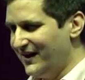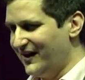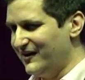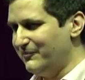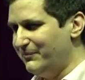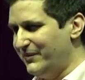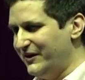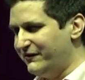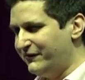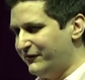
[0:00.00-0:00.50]

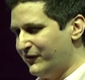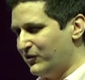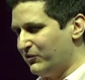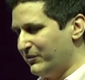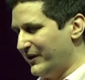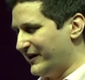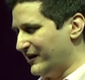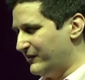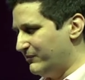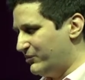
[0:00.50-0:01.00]
And
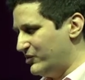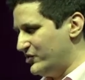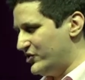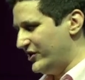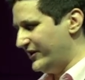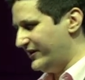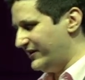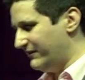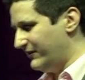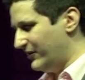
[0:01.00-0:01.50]
before we can
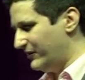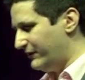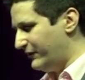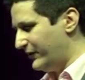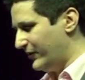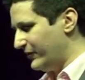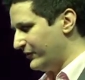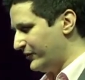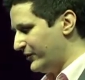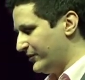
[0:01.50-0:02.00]
push it even
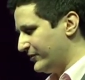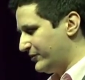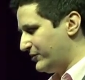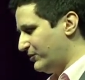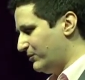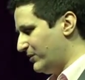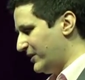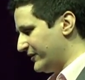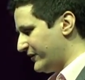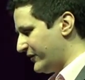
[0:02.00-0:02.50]
further
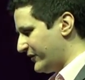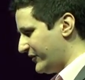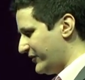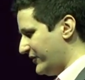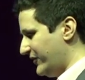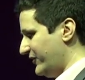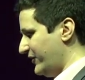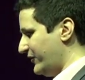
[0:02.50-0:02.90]
towards